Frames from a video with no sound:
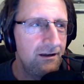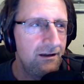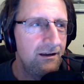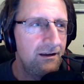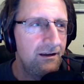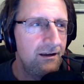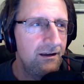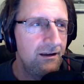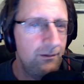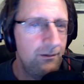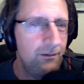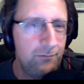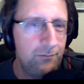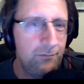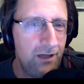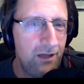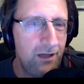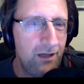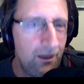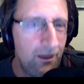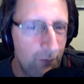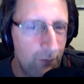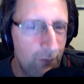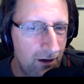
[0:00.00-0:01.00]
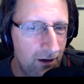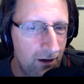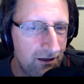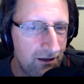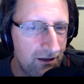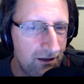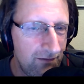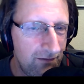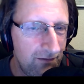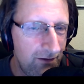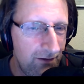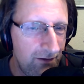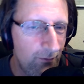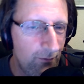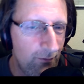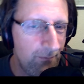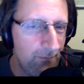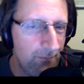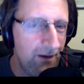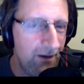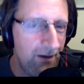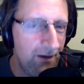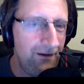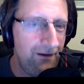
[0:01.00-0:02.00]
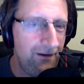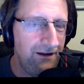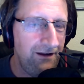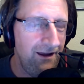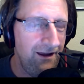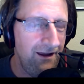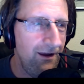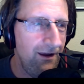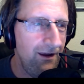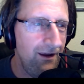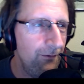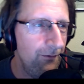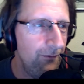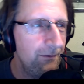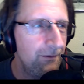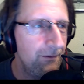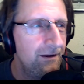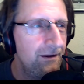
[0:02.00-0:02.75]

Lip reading: it would be ironic if they were married now.